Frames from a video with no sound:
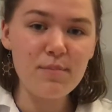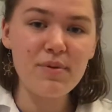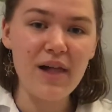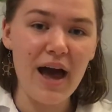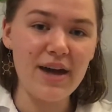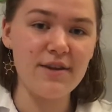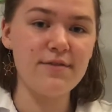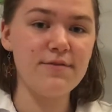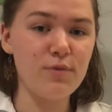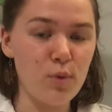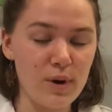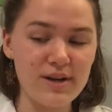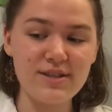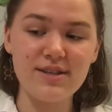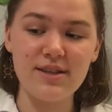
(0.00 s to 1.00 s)
applied a
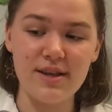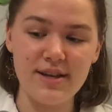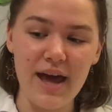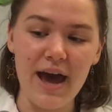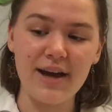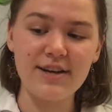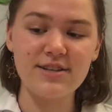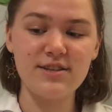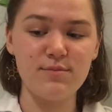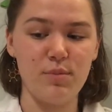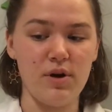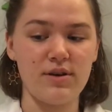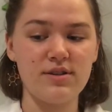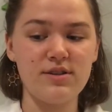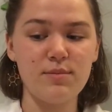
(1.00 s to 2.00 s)
force to the
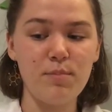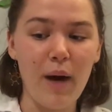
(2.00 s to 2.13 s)
textbooks